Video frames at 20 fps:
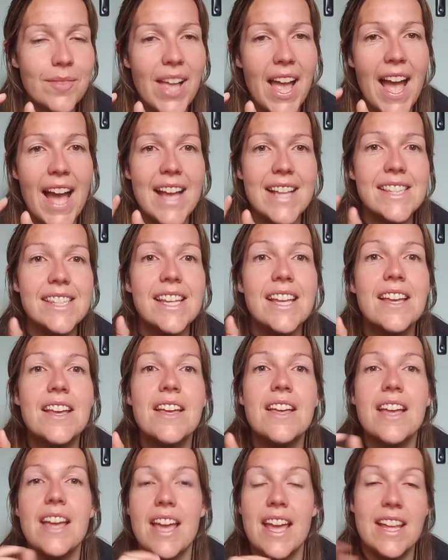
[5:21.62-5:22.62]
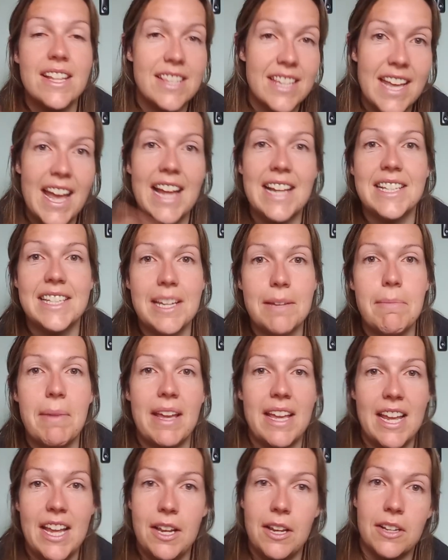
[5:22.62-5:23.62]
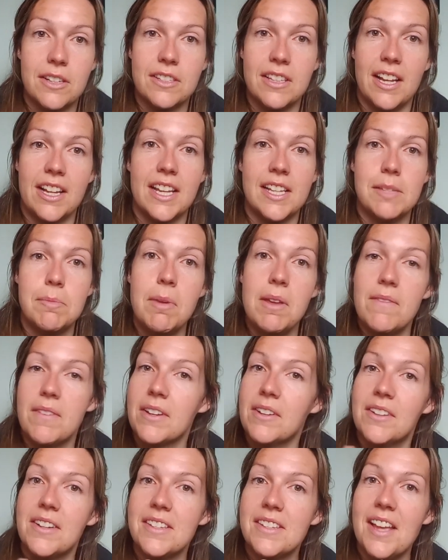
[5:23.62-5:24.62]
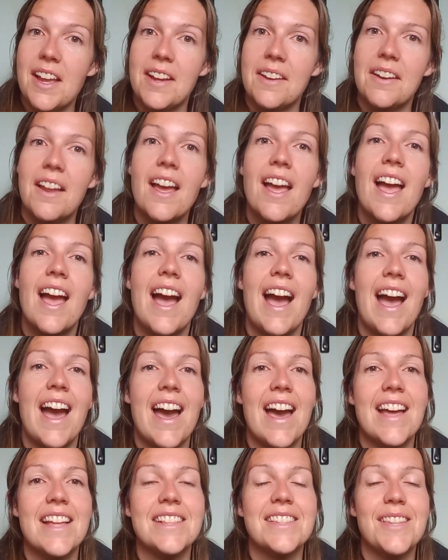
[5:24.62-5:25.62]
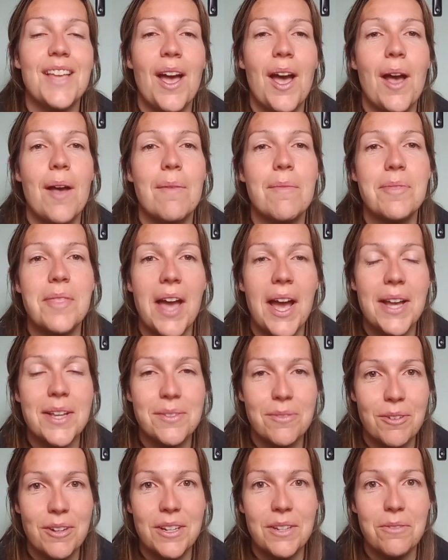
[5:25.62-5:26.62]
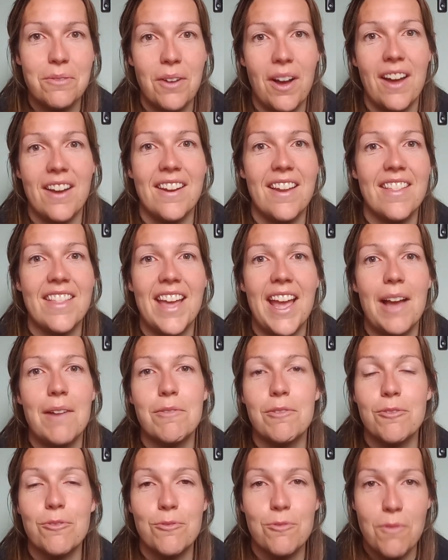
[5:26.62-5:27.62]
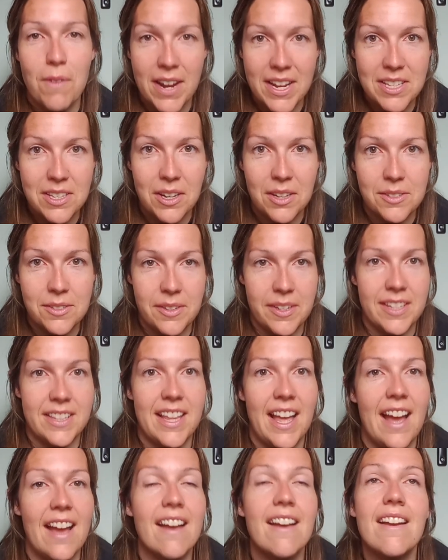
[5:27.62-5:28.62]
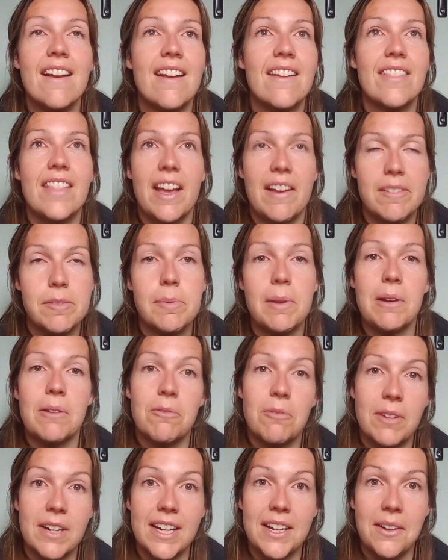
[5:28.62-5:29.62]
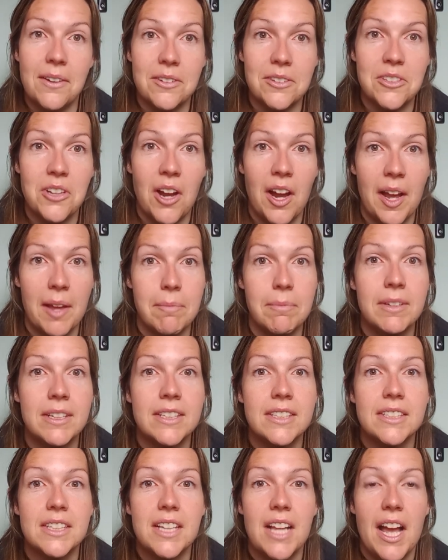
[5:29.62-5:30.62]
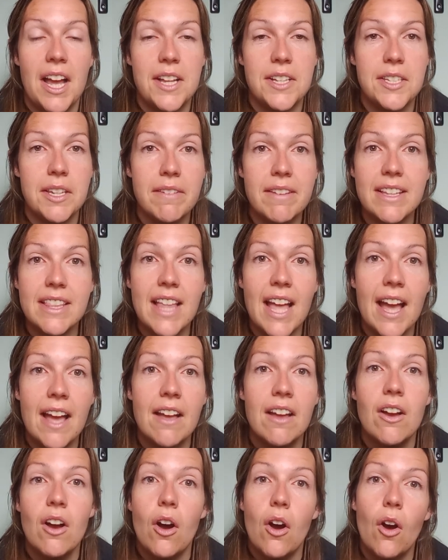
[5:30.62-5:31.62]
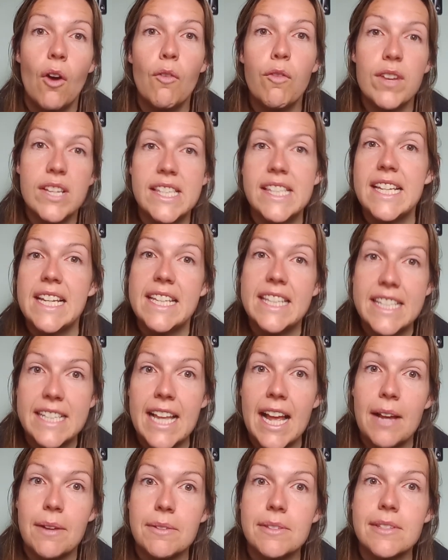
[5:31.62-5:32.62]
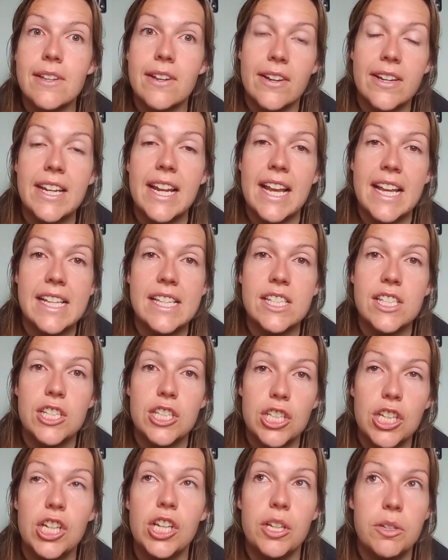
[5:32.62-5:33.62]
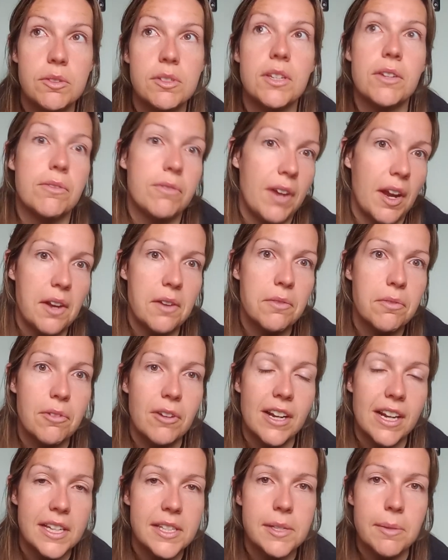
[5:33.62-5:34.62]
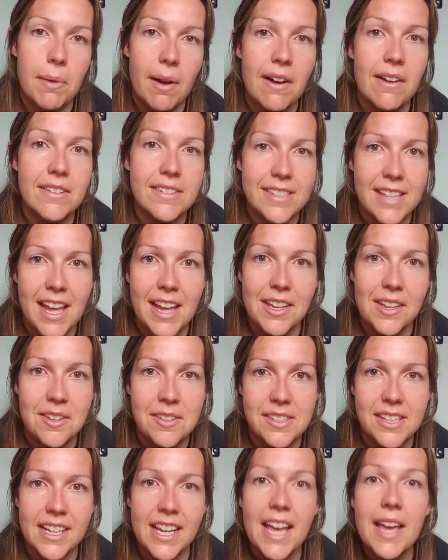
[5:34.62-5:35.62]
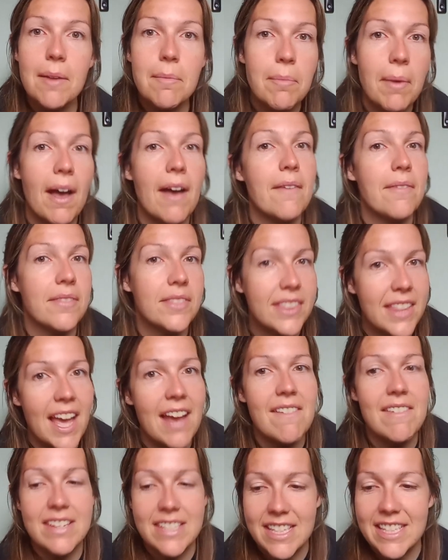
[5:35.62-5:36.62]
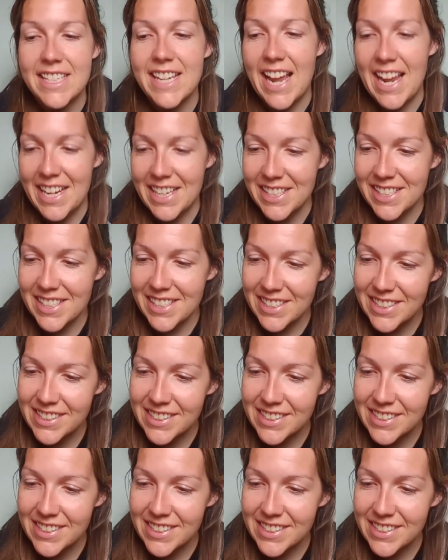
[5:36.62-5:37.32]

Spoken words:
and in the end it looks like it's moving on its own, and that is really fun. They have a great time doing that. They have spent a really long time doing that. Obviously the downside is you lose your phone for a little while because they're using it, but they're entertained.